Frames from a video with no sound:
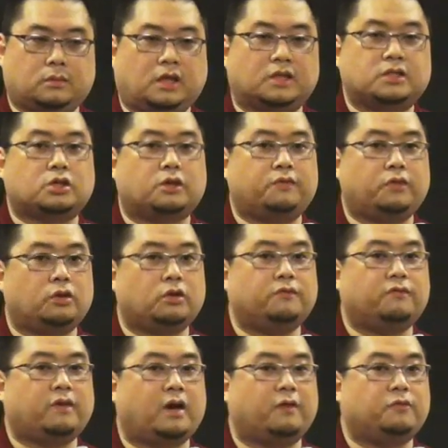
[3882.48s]
So if you're
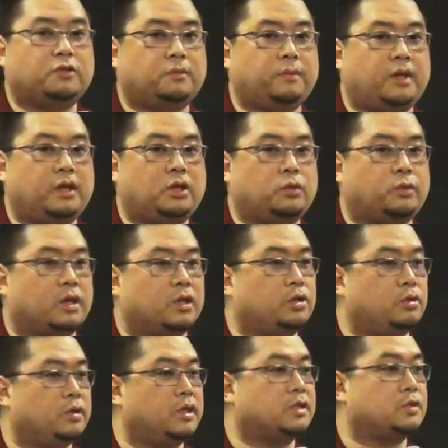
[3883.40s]
involved with me, you want
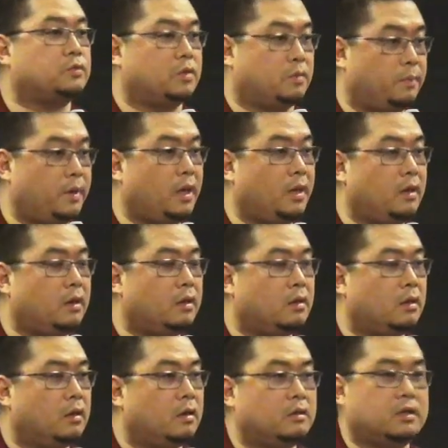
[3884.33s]
to do this with me,
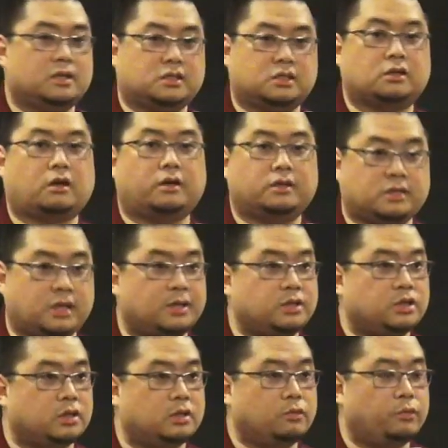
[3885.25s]
this is our
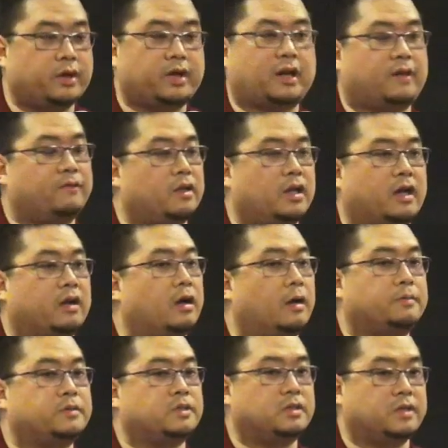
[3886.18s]
intention. We're going to have a lot of
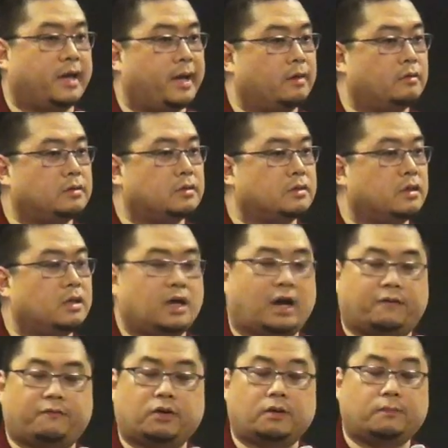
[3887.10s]
ups and downs.
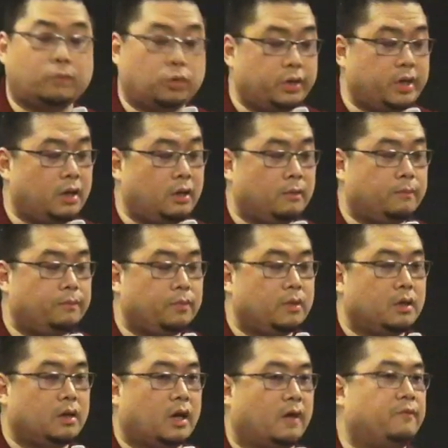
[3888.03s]
I'm very moody.
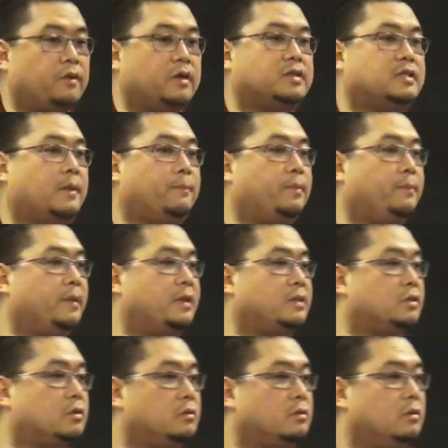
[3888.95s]
I'm very
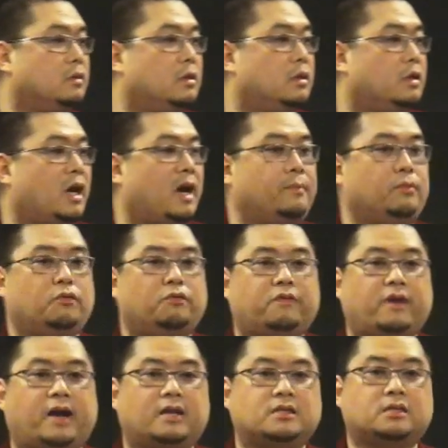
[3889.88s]
temperamental. I move
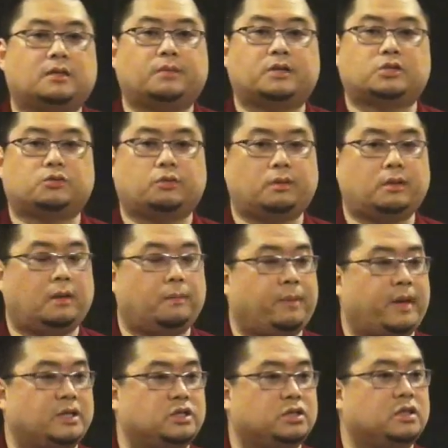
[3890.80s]
fast, I'm extremely
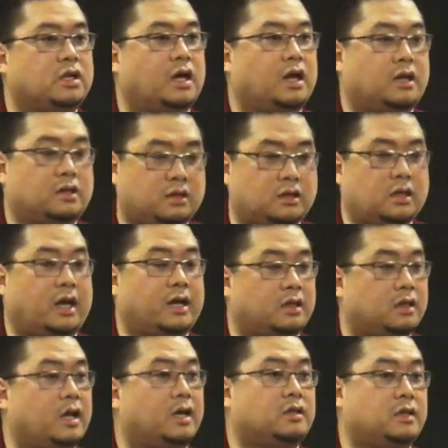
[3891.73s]
impatient, I
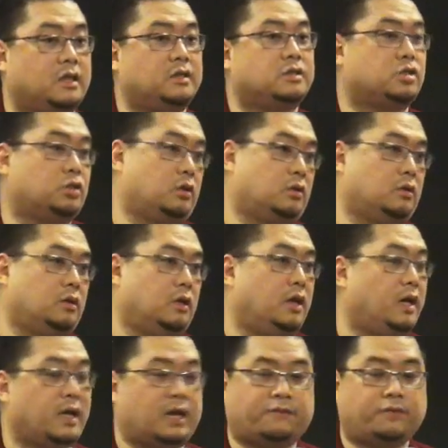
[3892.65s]
like things good.
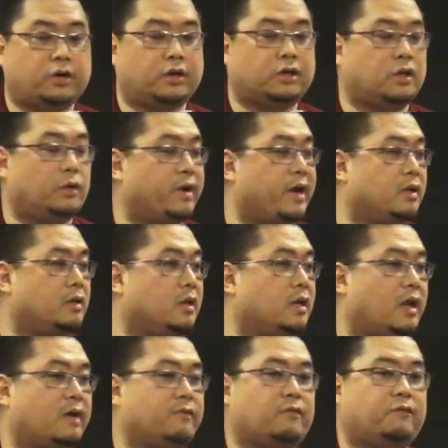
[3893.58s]
And I'm very direct,
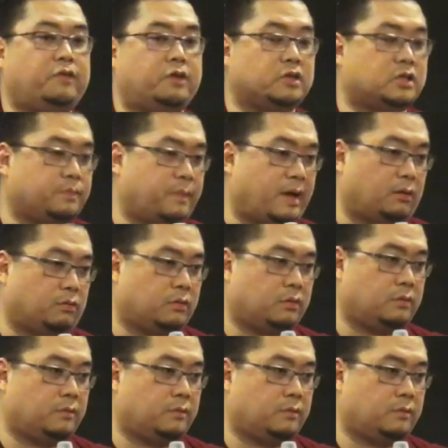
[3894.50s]
and I have a fierce mouth.